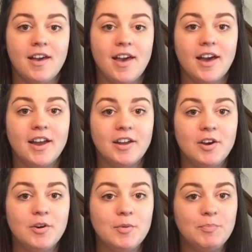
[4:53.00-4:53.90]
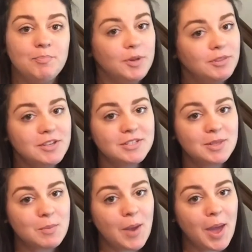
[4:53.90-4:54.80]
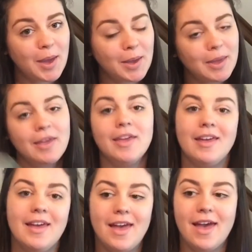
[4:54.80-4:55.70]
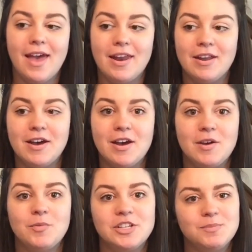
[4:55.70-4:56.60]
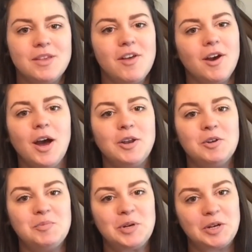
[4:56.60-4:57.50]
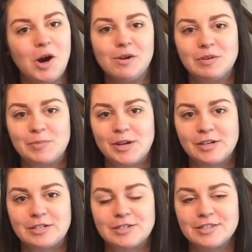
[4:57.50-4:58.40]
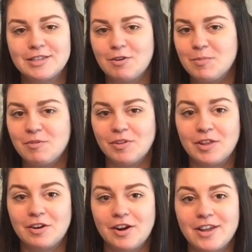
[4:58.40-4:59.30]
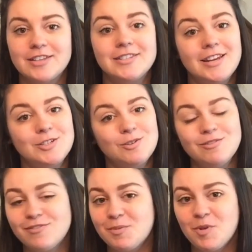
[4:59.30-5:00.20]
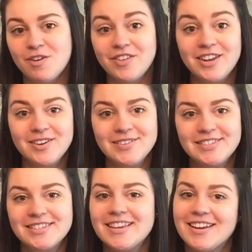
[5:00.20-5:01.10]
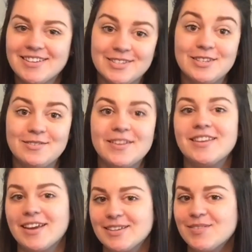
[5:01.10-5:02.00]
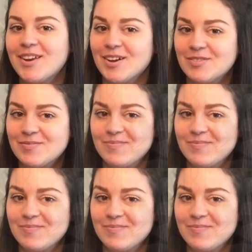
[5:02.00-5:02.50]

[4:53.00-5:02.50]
I gotta go put this in the bank And wish me luck on no more car repairs. That would be really great. Stay tuned for more videos, and I'll see you in the next video.